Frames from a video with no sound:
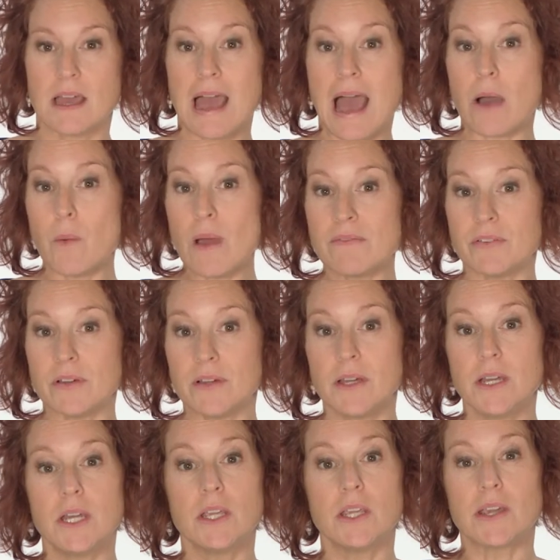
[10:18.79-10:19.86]
However,
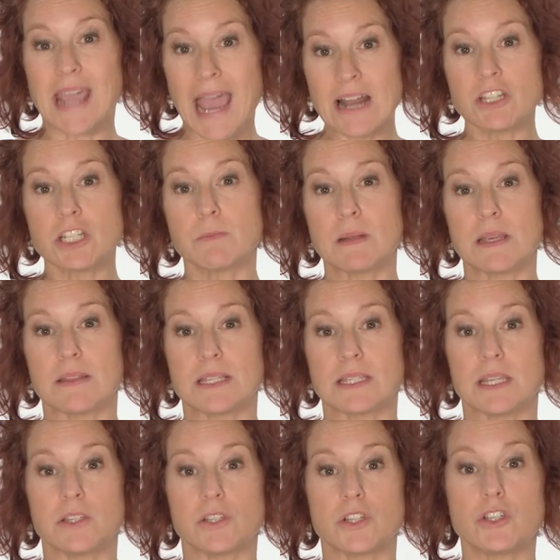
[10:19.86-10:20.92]
you can split this
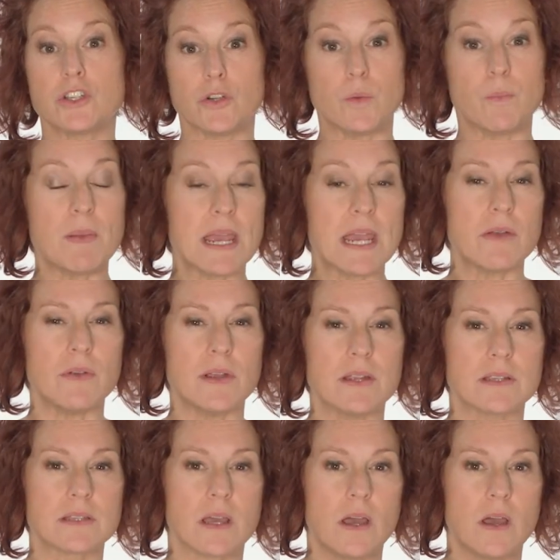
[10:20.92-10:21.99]
into 2
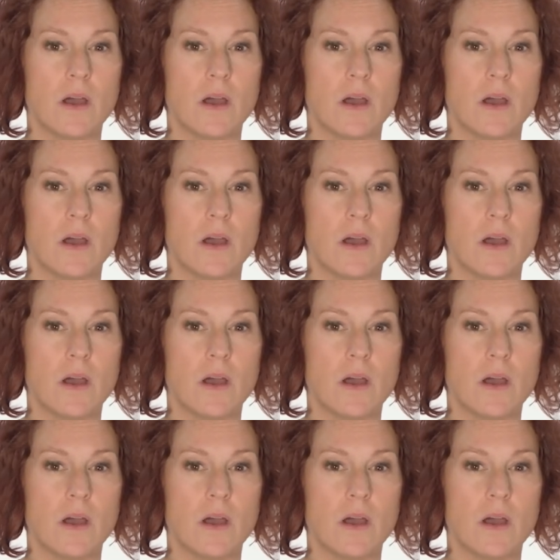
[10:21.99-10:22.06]
periods,